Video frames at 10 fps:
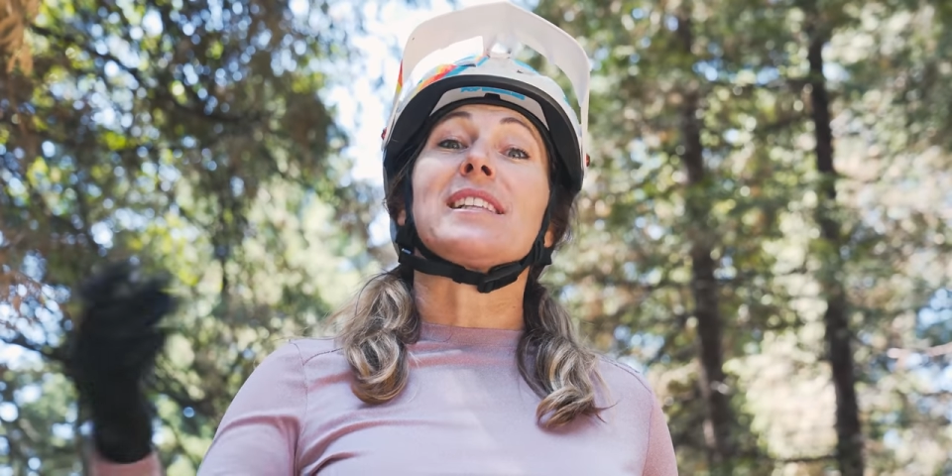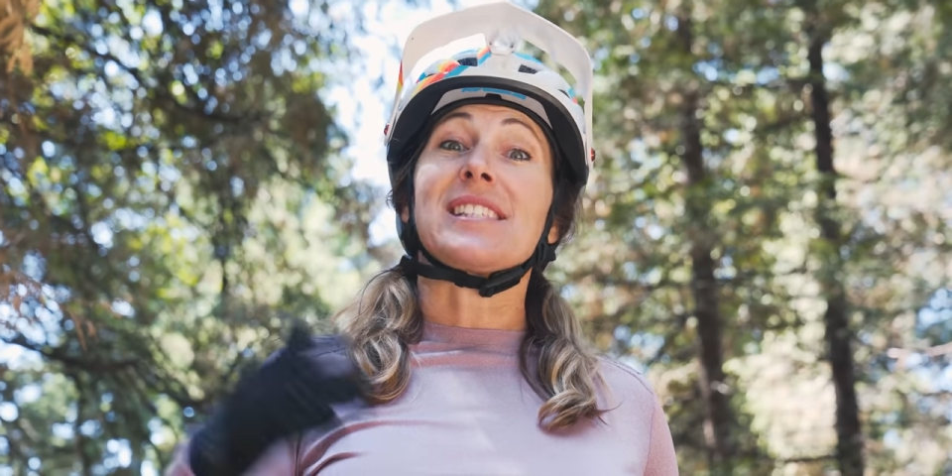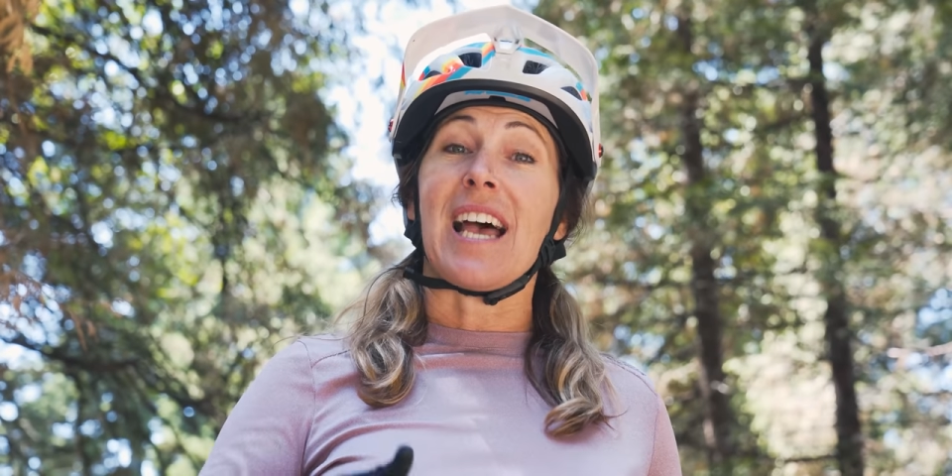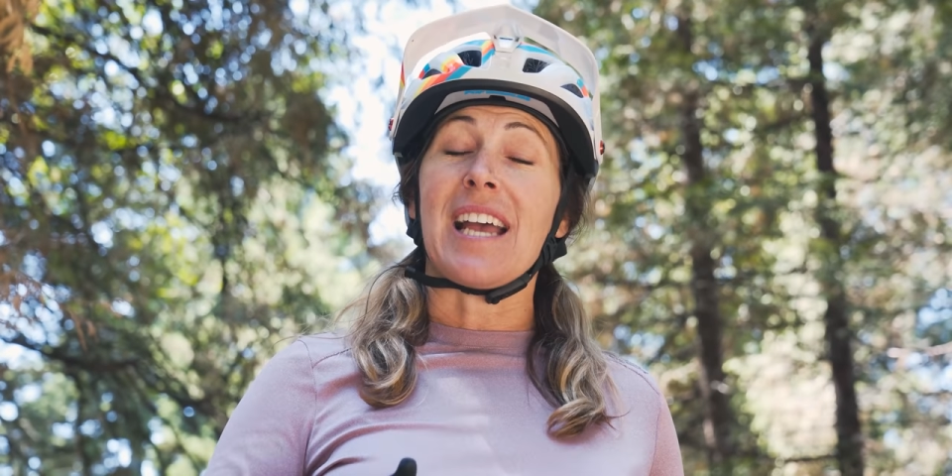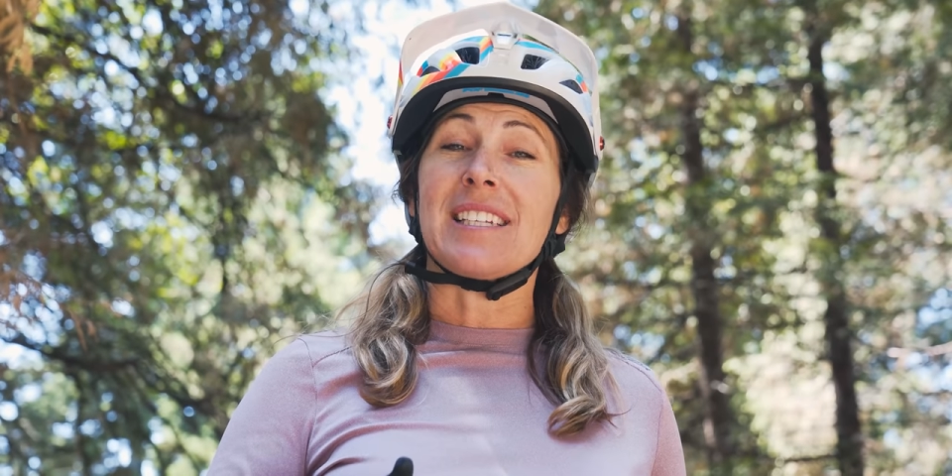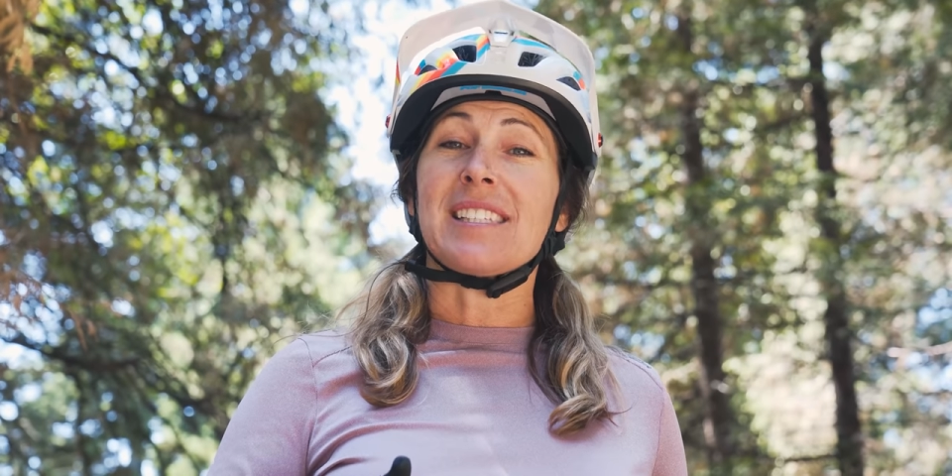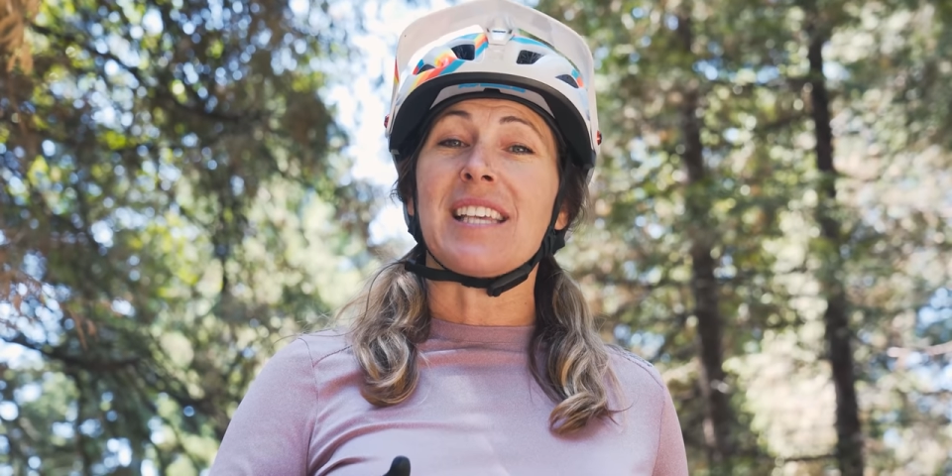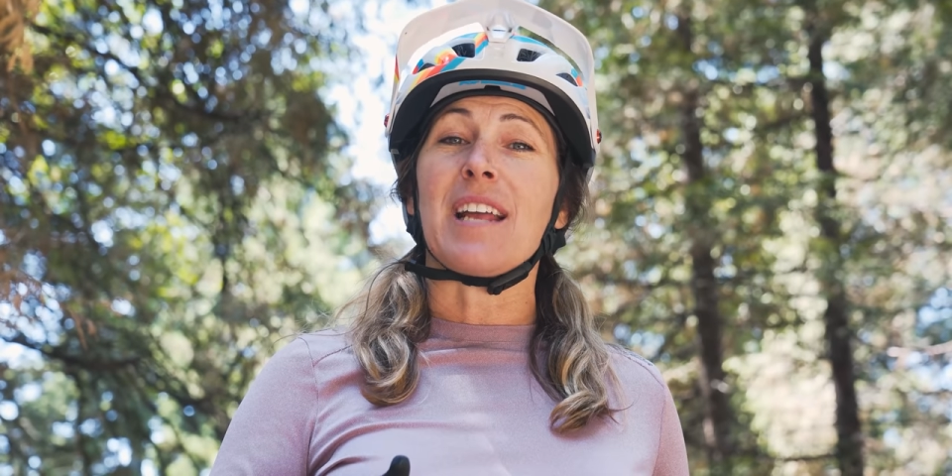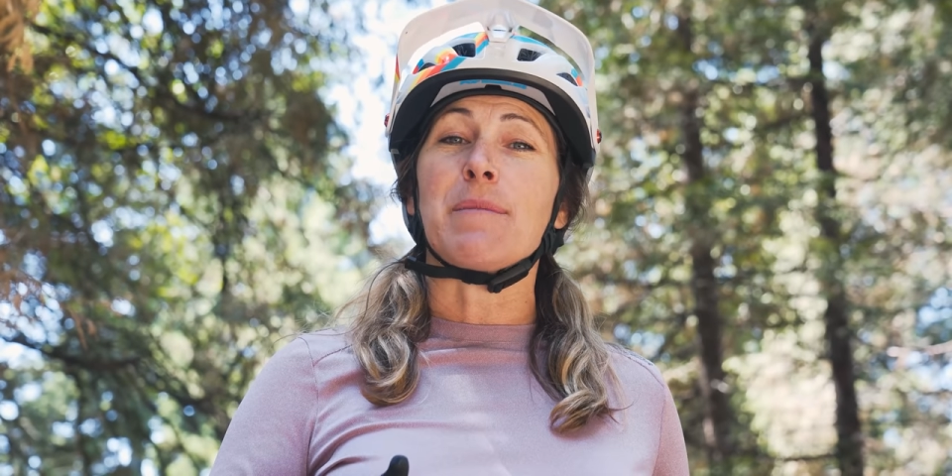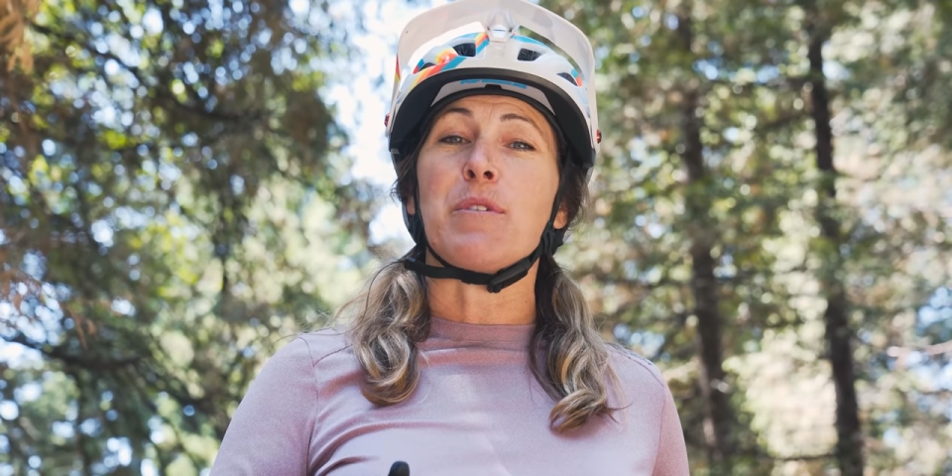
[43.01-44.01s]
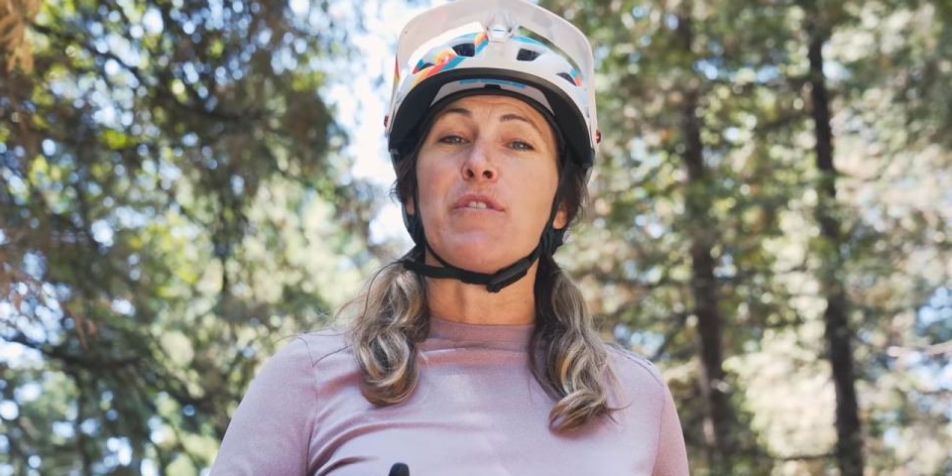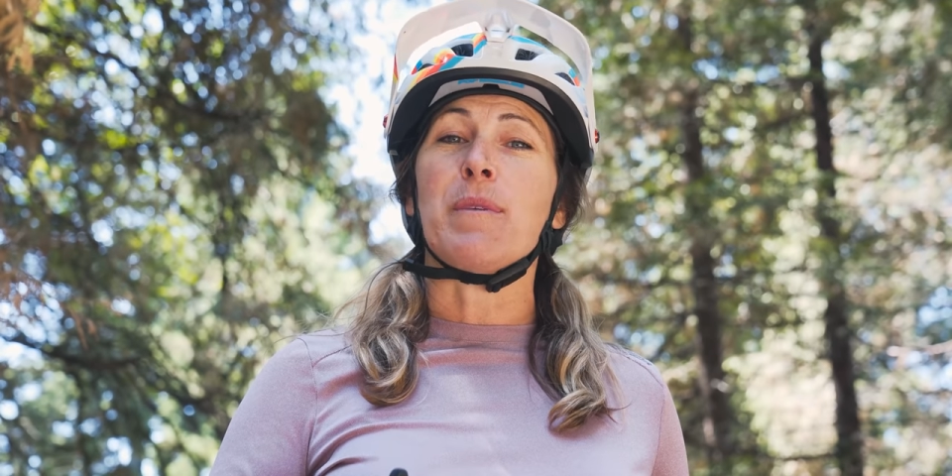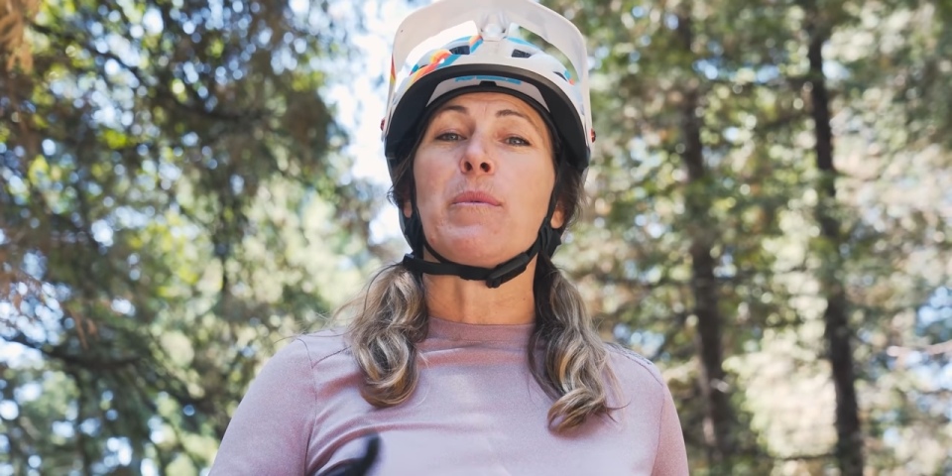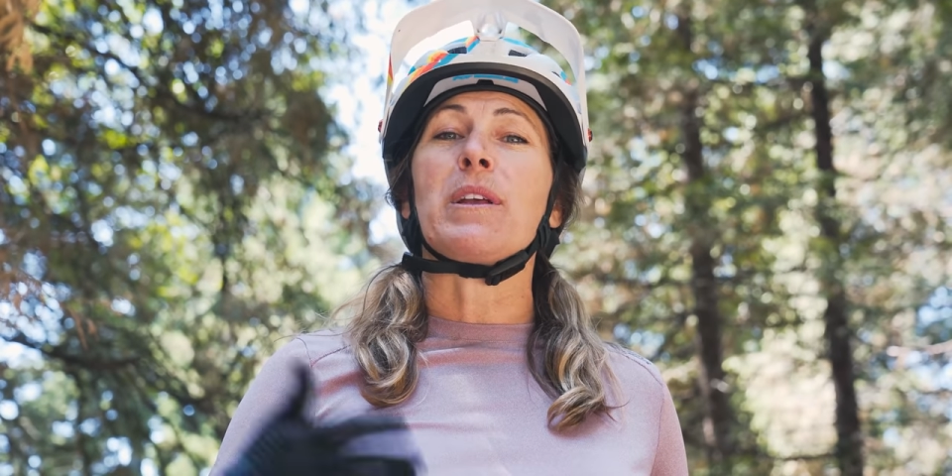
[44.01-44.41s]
side to side movement